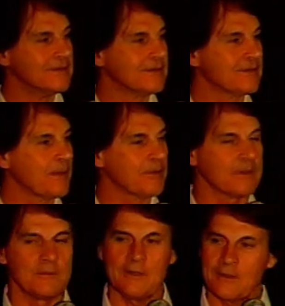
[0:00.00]
So I'm
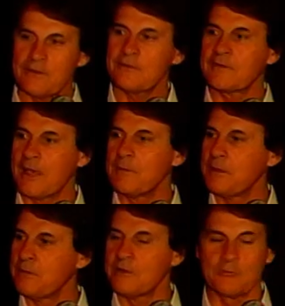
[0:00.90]
thinking, this guy may
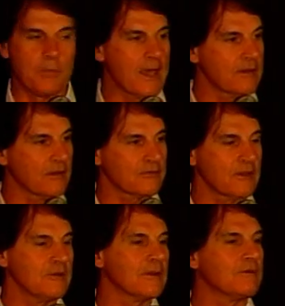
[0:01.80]
be as bad as they
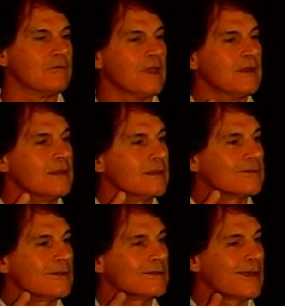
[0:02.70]
said. That vein that gets
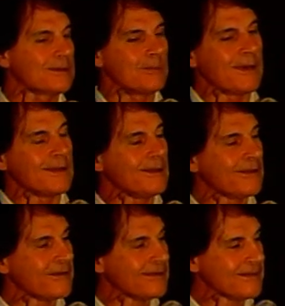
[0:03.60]
here is out to about here.